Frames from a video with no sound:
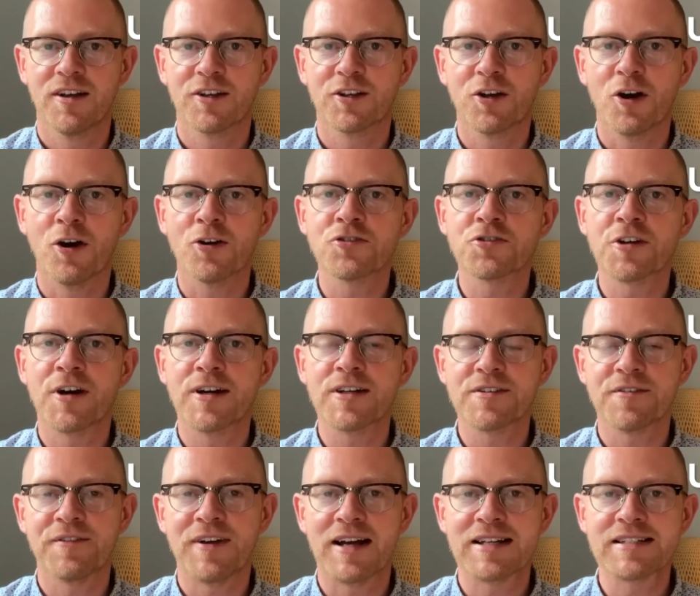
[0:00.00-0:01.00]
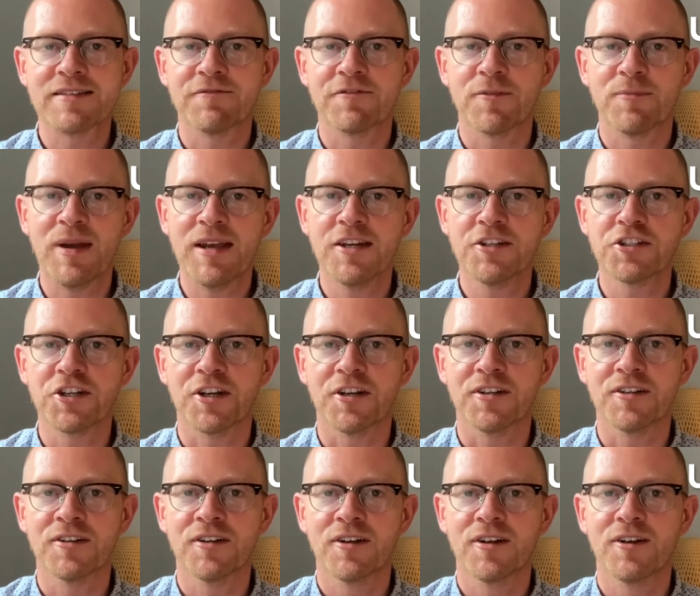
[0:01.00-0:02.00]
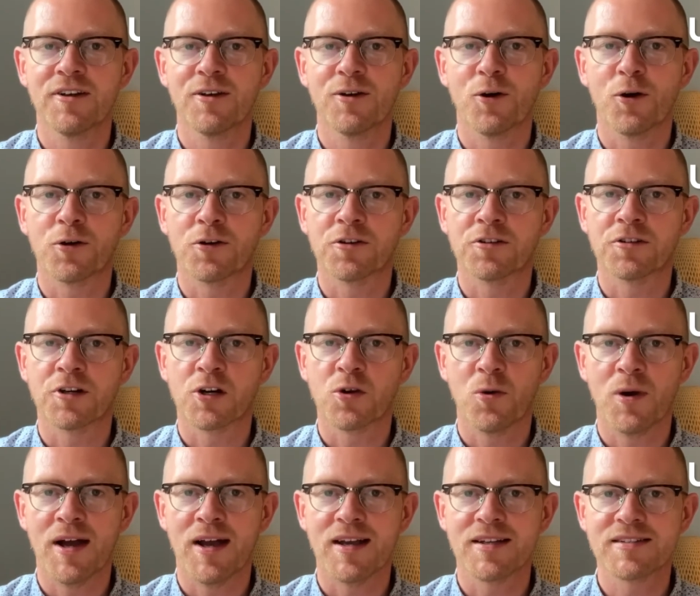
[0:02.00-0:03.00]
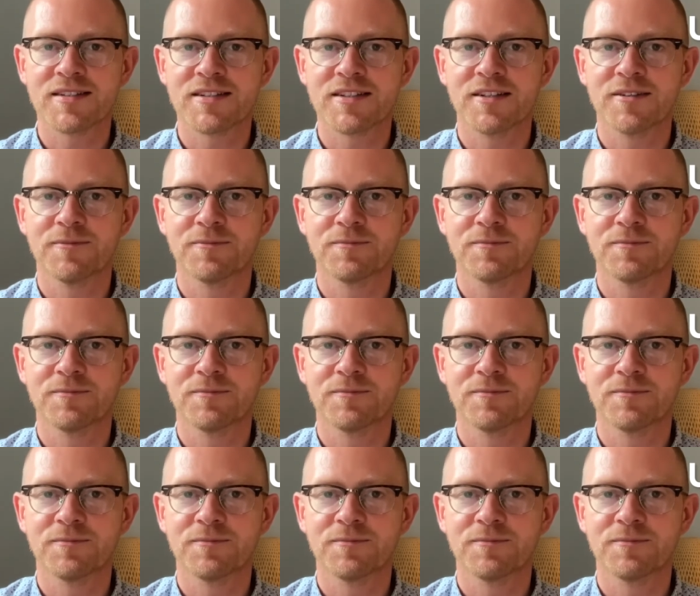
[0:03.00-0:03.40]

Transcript: contrary to fact information, or a request.